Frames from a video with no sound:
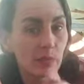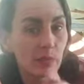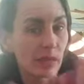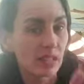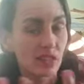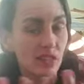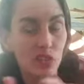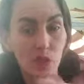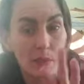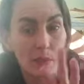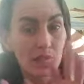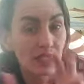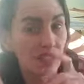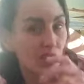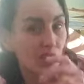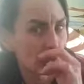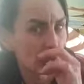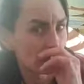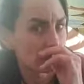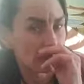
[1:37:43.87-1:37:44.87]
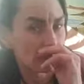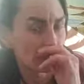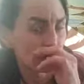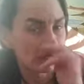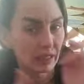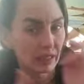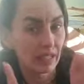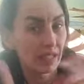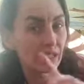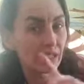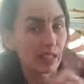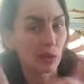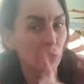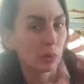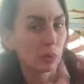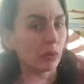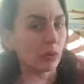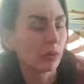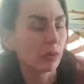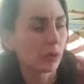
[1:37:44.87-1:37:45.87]
messenger message or something like that.
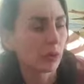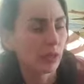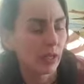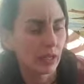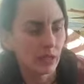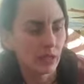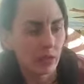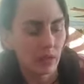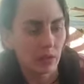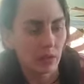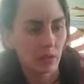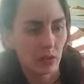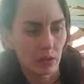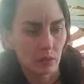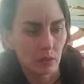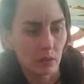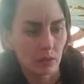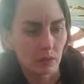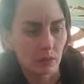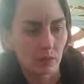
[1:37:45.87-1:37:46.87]
We'll create a dialogue.